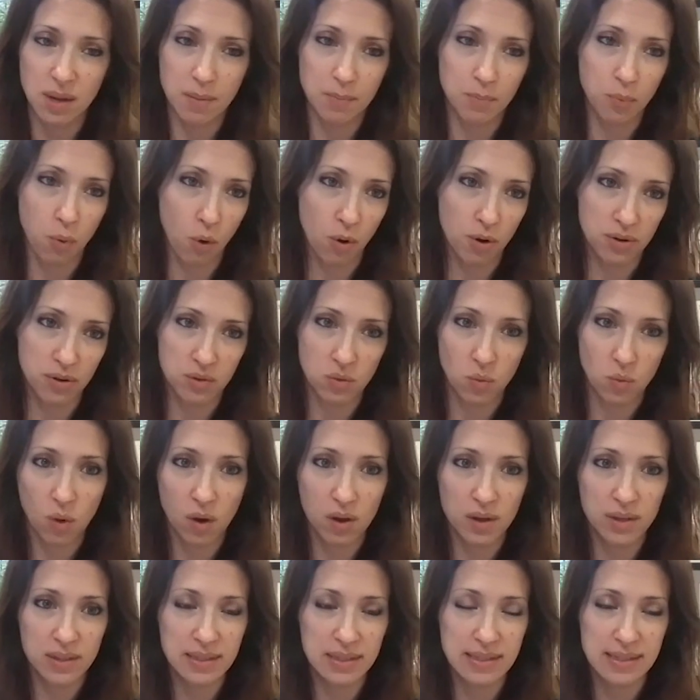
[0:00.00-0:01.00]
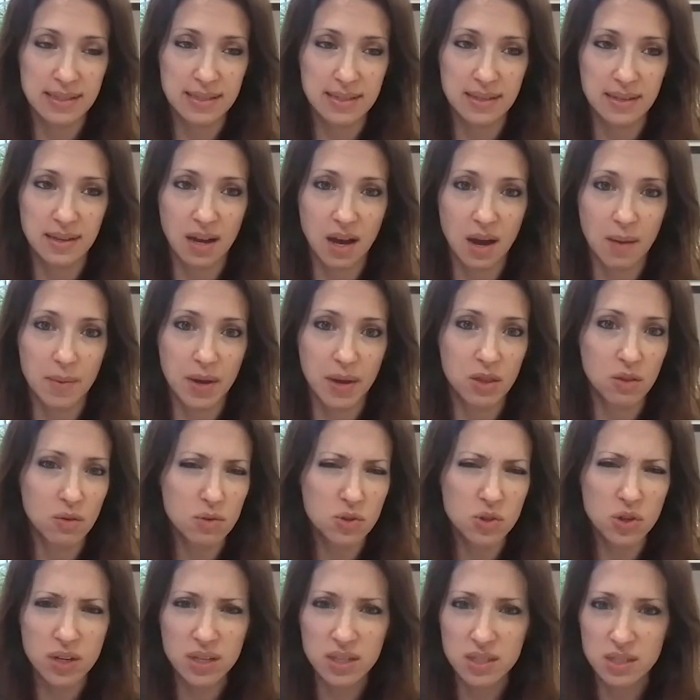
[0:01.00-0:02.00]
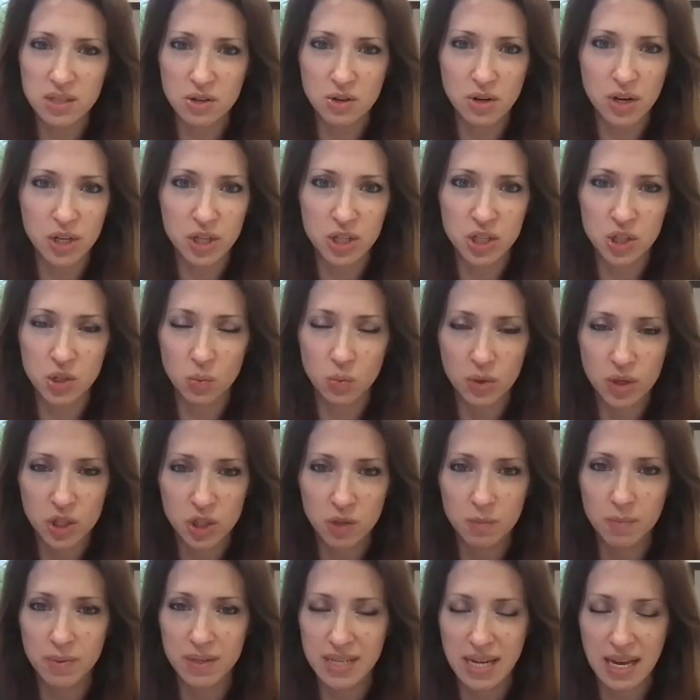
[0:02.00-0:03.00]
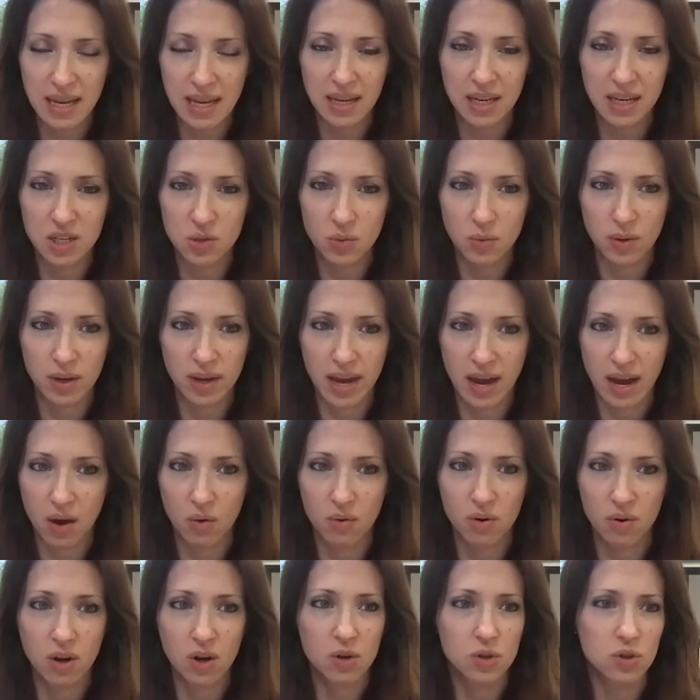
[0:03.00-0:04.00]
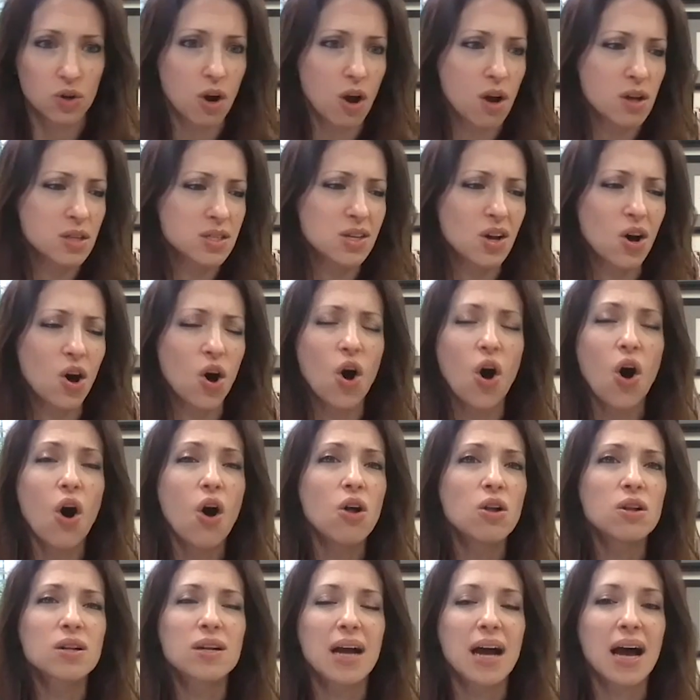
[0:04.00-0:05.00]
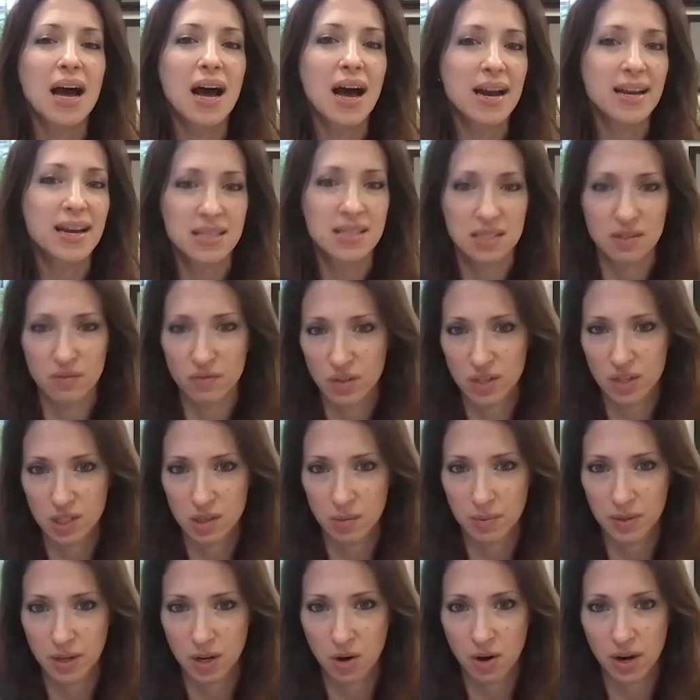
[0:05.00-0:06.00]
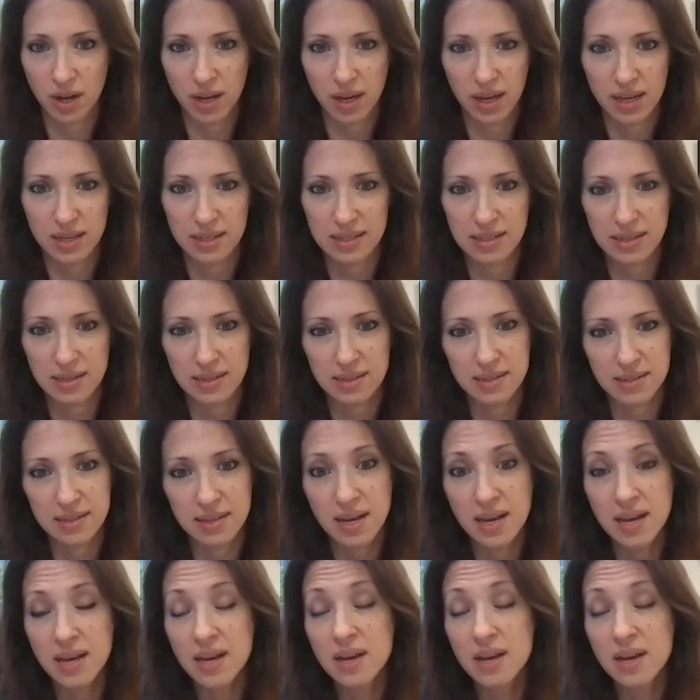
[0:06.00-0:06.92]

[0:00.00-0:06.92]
important ones. And those are considerations we should be taking into account across all kinds of disciplinary cases.